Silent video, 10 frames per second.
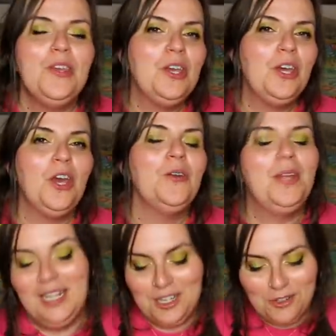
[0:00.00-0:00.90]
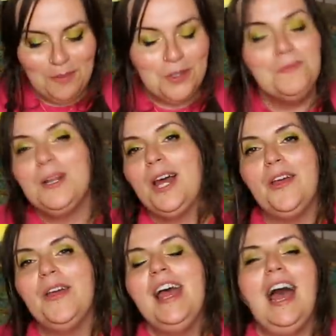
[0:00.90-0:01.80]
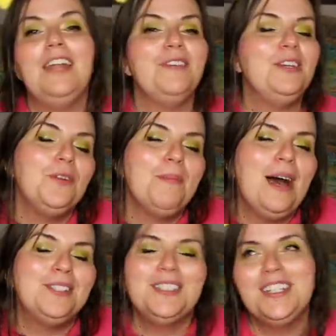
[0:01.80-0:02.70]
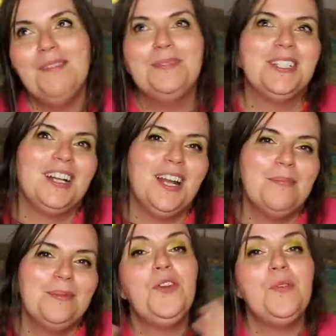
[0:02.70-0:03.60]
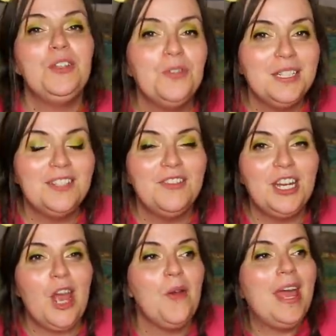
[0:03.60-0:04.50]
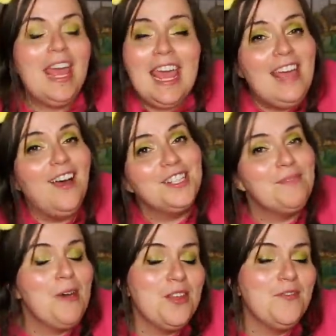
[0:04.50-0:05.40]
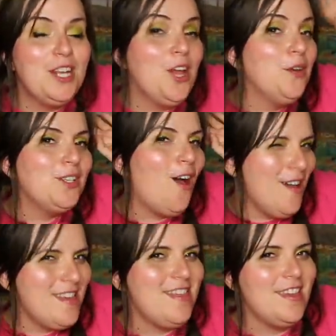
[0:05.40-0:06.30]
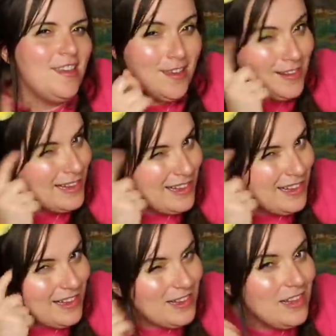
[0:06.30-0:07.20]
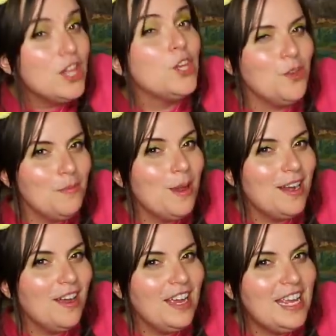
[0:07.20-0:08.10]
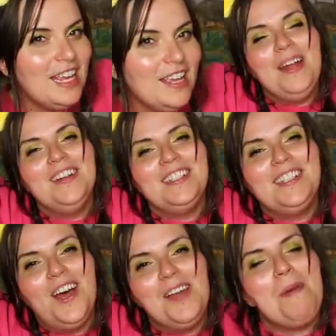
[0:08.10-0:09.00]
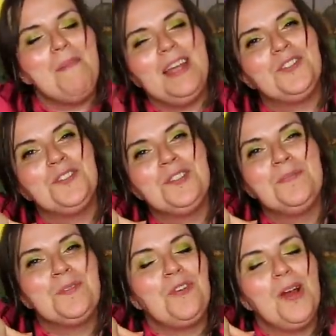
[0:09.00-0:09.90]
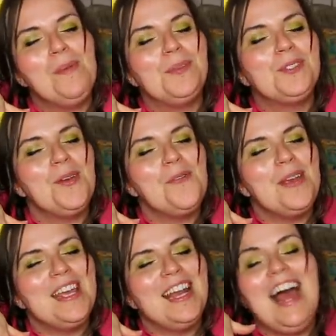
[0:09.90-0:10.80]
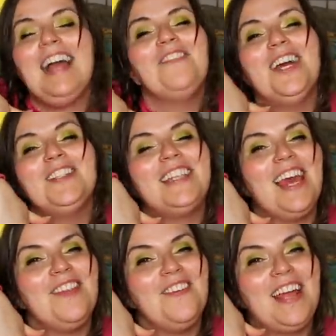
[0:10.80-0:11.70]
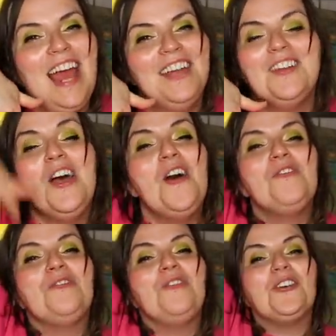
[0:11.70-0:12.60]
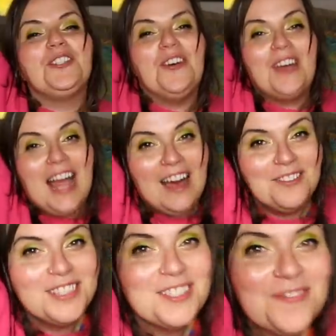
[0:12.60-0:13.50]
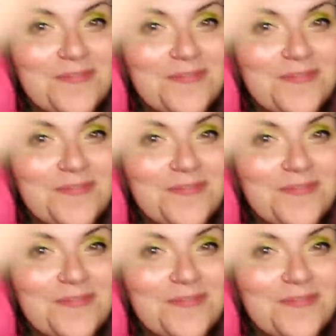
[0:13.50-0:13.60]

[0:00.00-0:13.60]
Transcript: you can go in the description below and read all about the Gumption Club. If you enjoyed this video, here are some other videos I think that you might like. If you had a nice time, make sure to subscribe so we can hang around together again. Frog's dog out.